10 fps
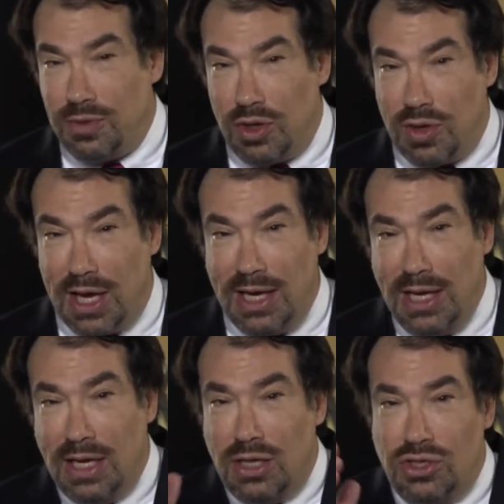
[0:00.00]
Okay?
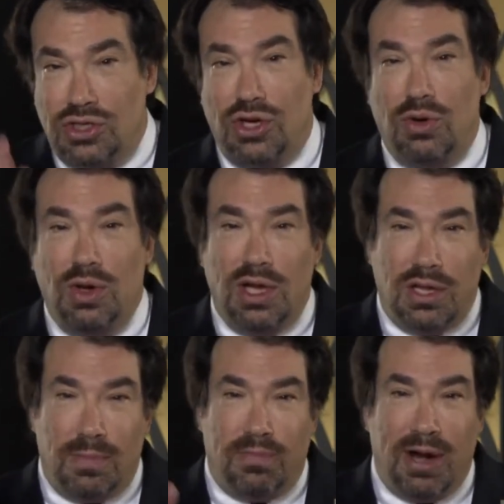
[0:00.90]
So
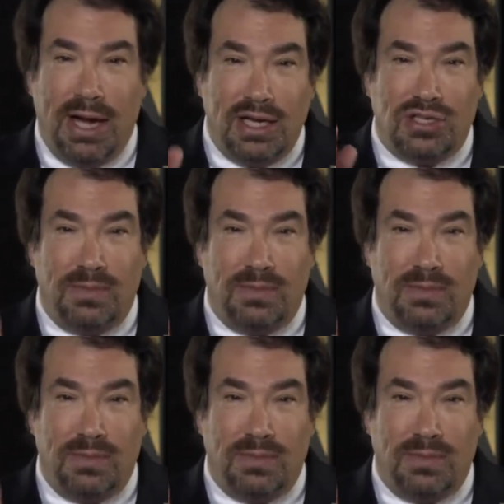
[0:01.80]
the brain is a